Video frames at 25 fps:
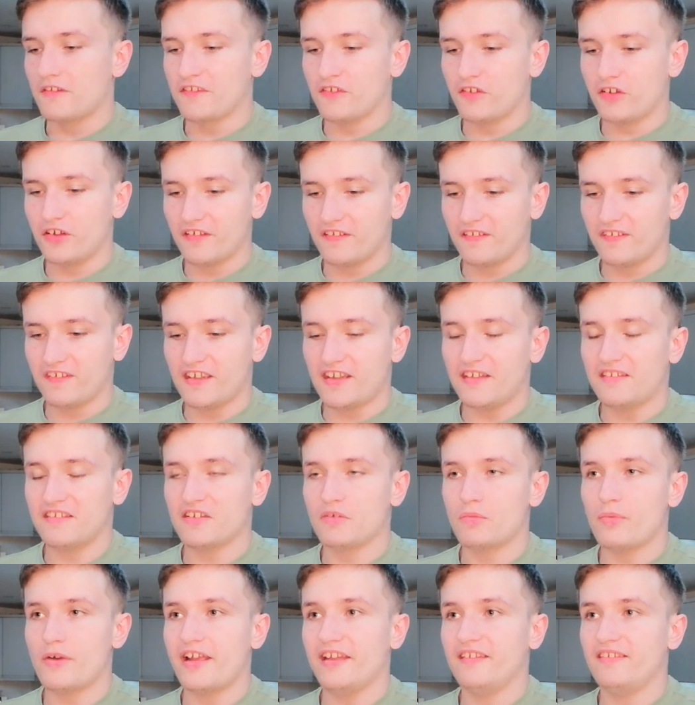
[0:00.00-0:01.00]
I took a seat
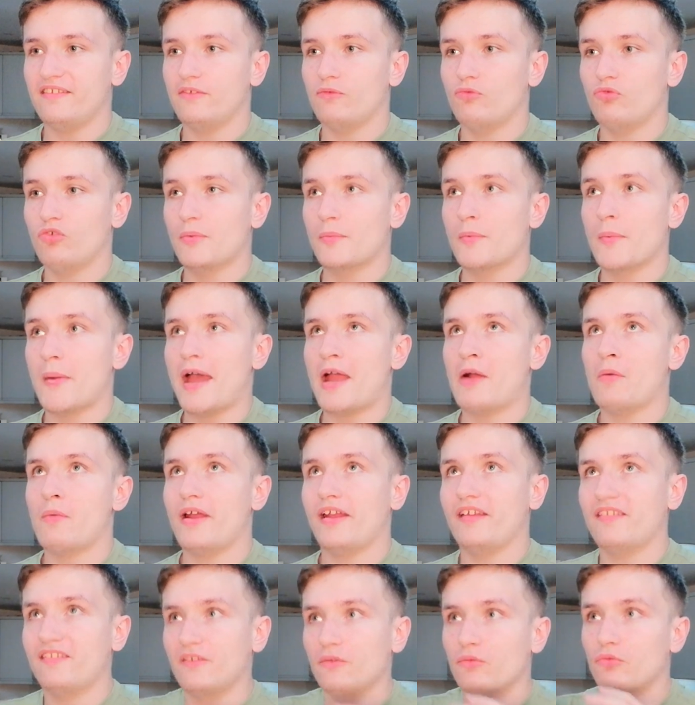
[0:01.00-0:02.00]
in a waiting room. My
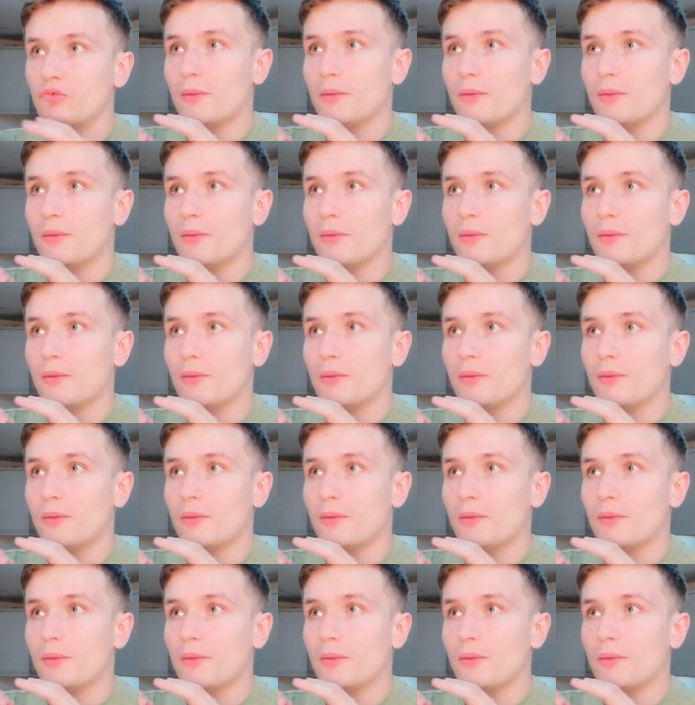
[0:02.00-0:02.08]
waiting